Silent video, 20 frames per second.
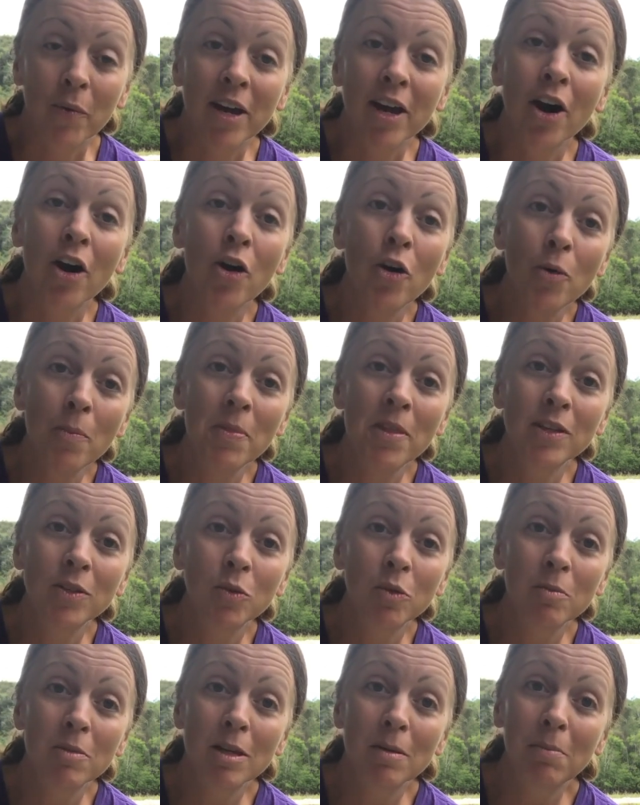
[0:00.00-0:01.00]
We hope
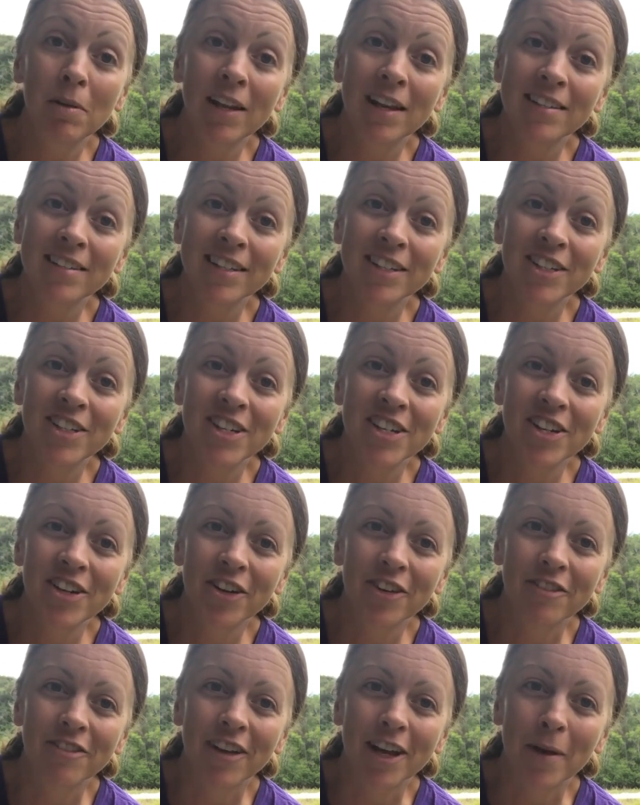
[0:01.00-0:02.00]
this will be a blessing to
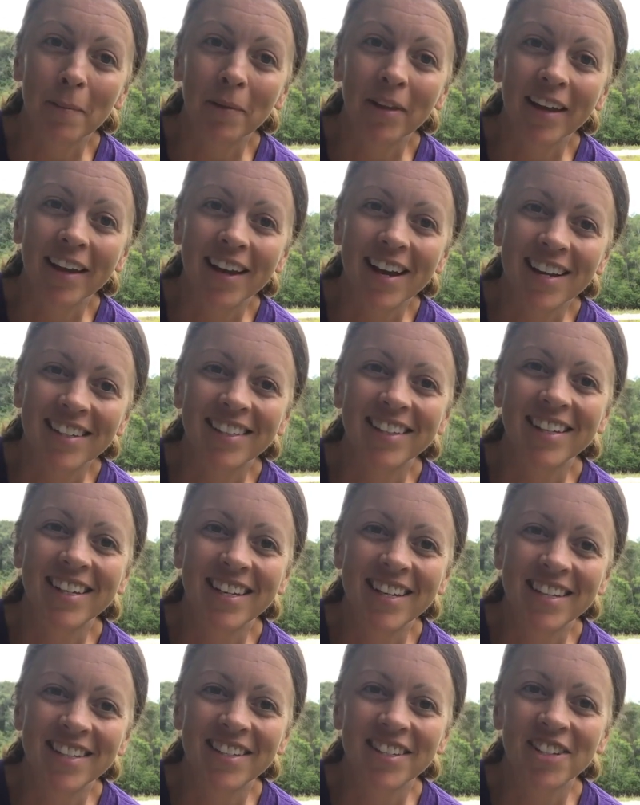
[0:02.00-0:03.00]
your family as
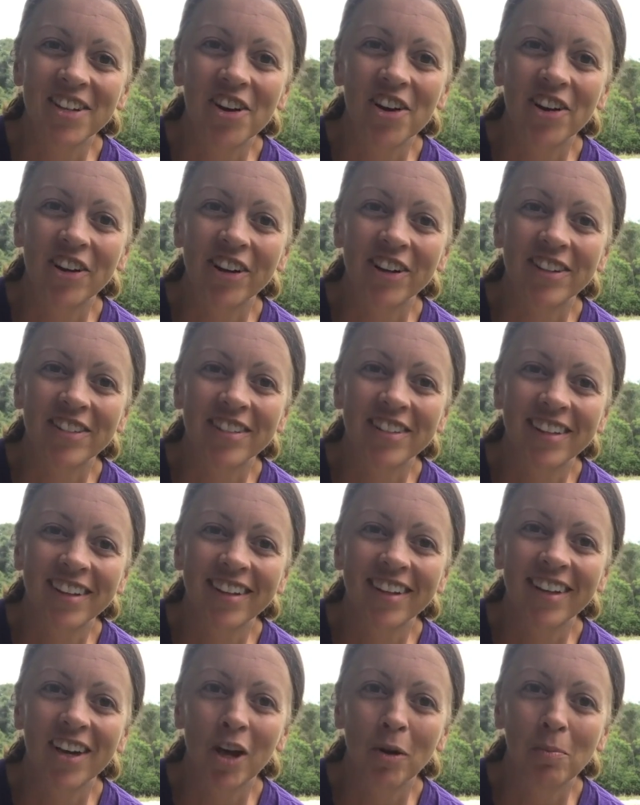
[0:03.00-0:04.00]
it is to ours.
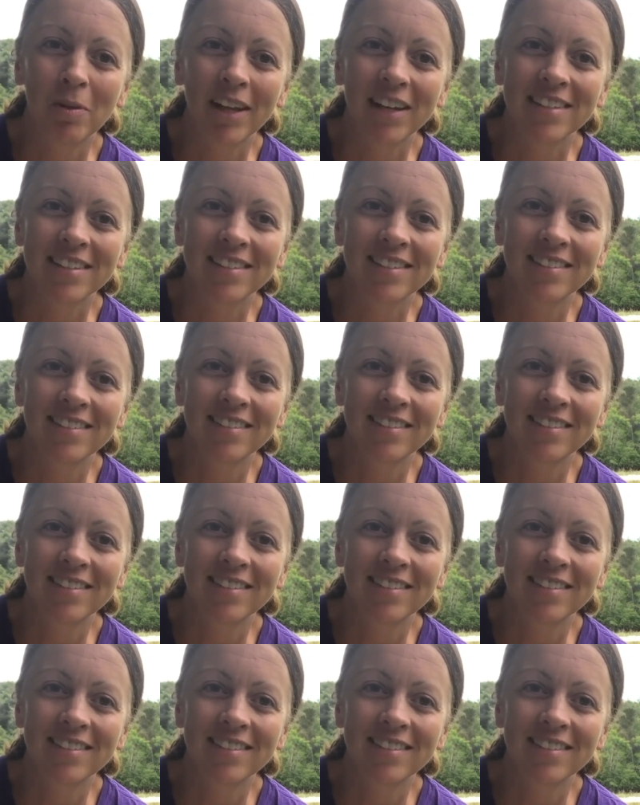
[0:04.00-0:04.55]
God bless.